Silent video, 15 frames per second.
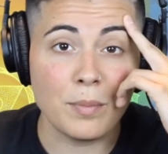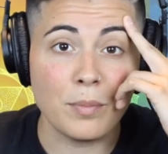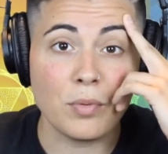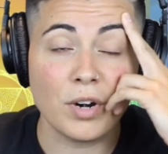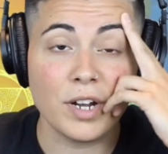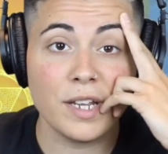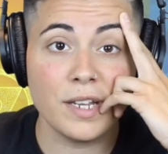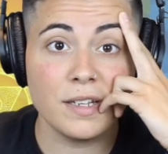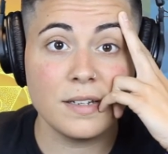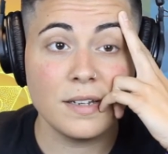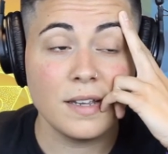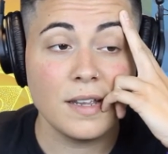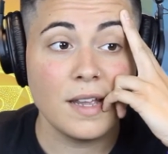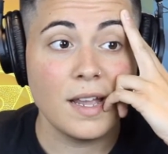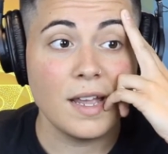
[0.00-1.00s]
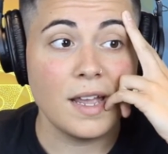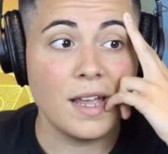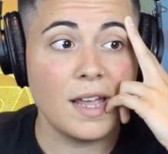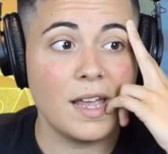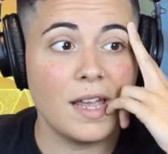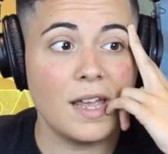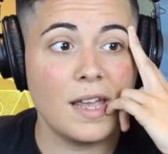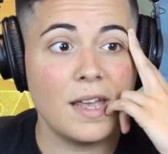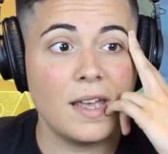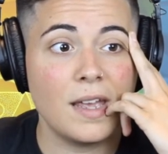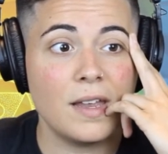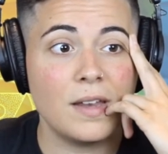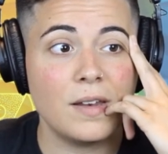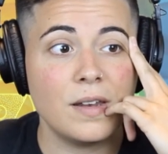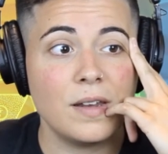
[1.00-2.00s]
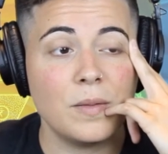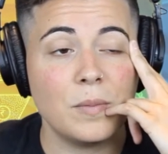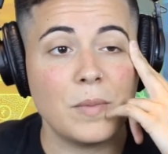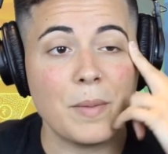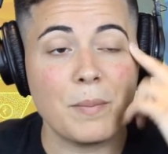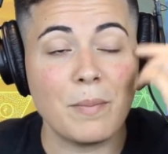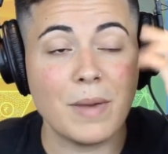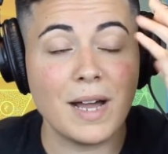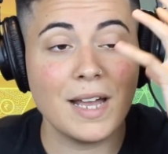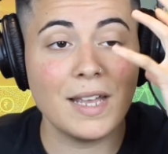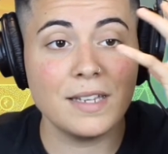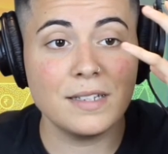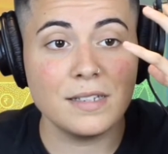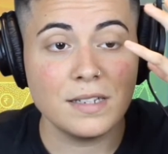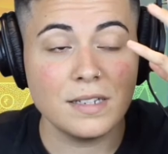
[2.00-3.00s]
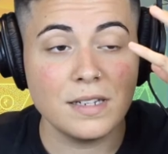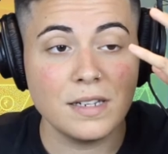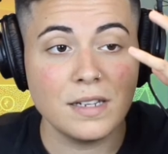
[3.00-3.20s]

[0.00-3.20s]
brain and my mind